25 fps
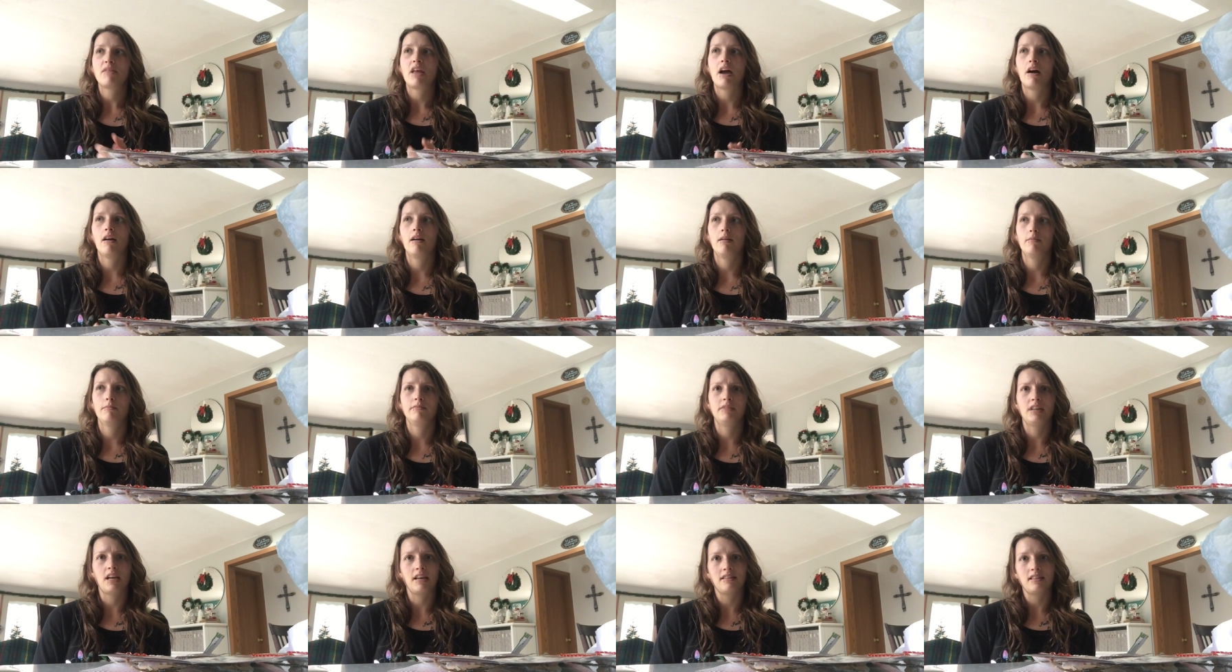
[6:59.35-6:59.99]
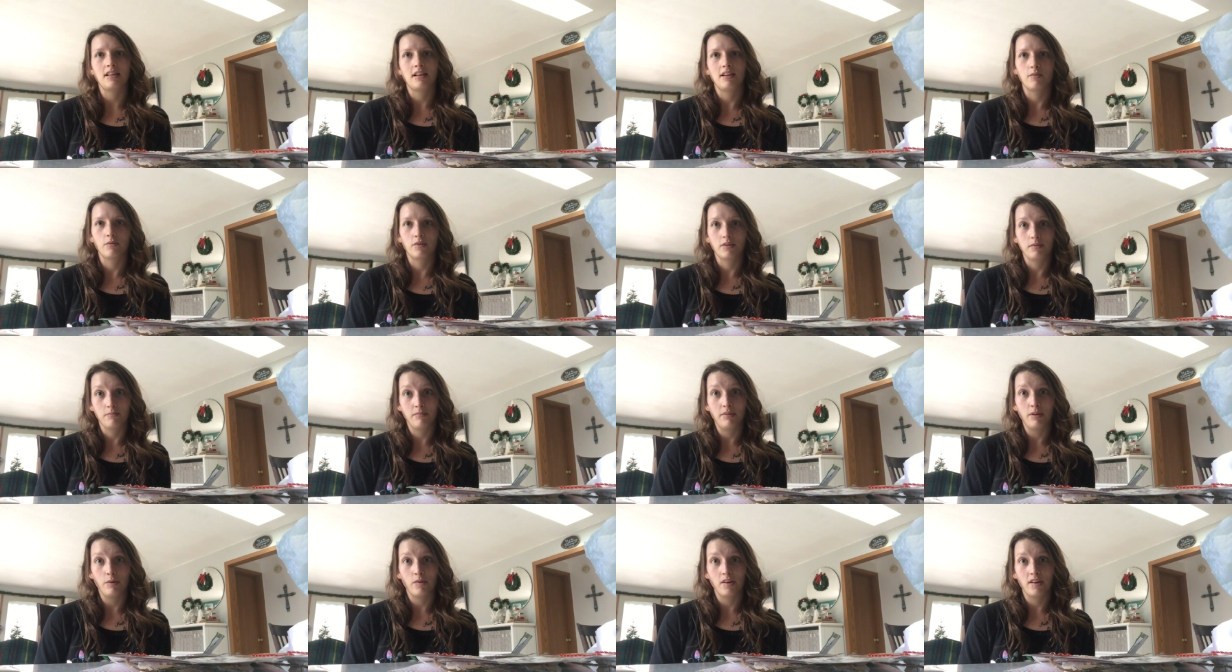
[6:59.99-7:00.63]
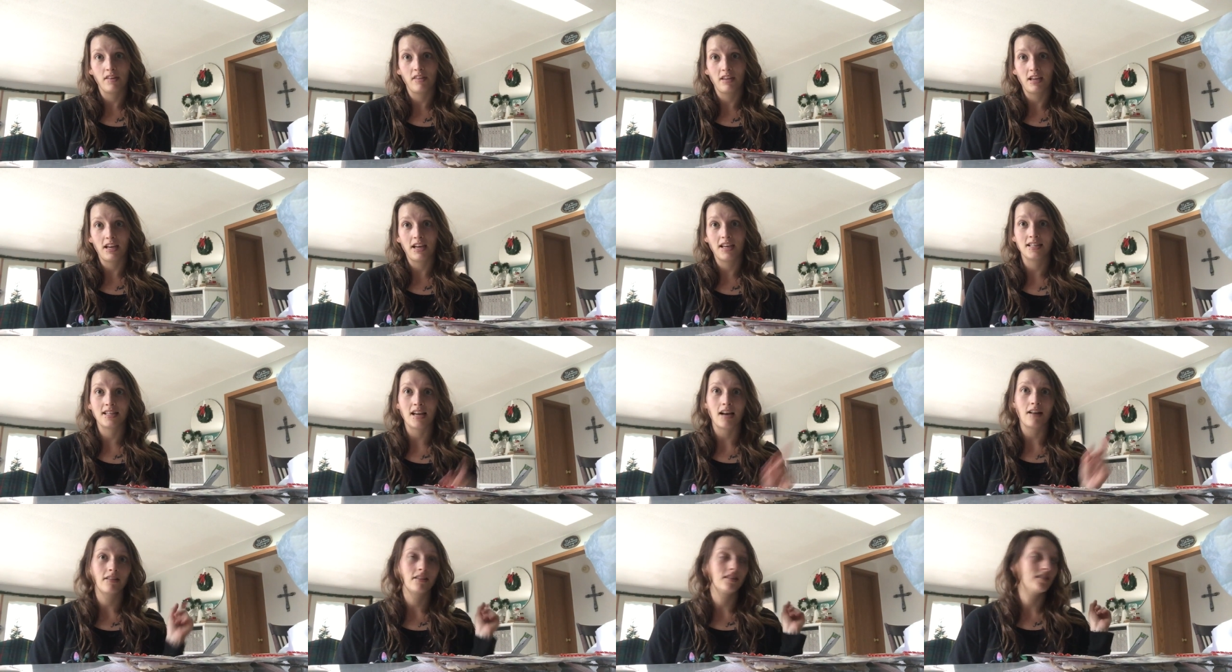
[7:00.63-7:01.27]
Um, not that it wouldn't be worth the
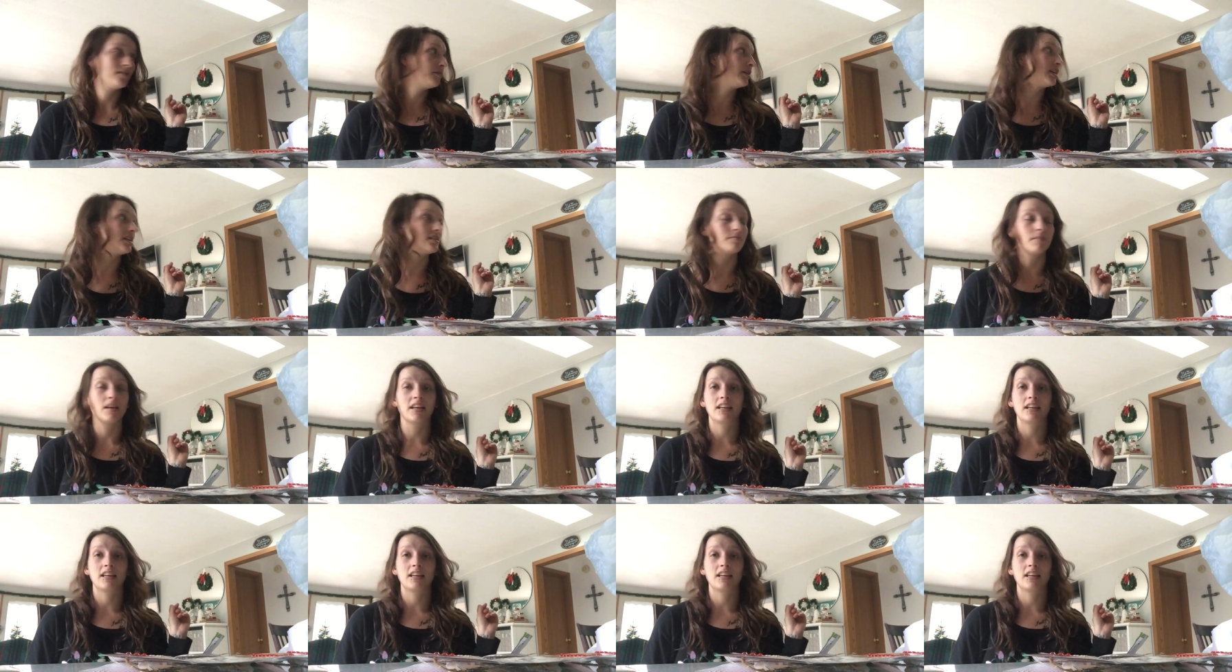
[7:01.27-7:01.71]
$8 because